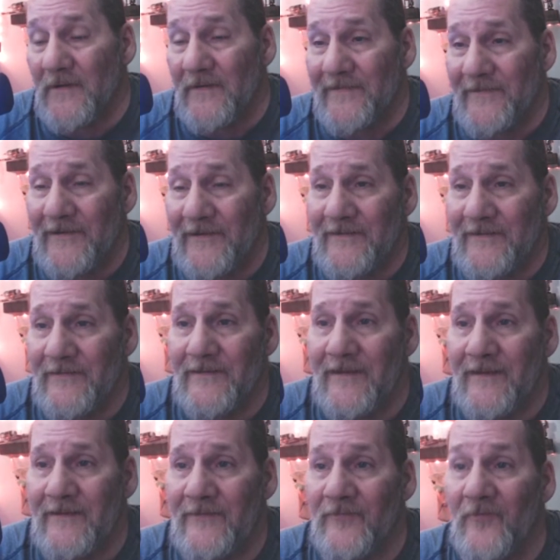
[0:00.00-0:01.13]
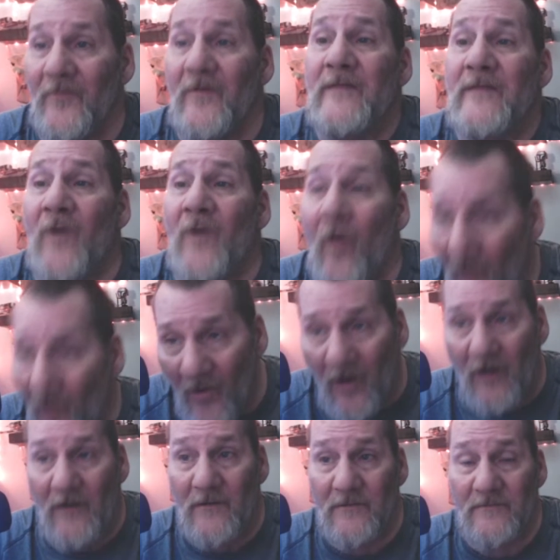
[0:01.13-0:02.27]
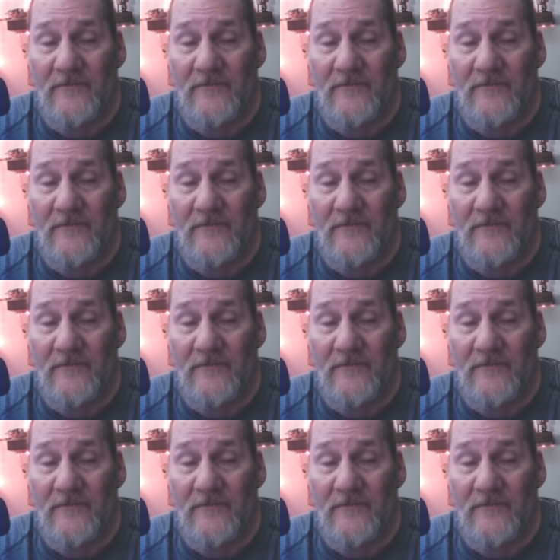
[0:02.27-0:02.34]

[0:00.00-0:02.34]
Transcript: So he's really torn.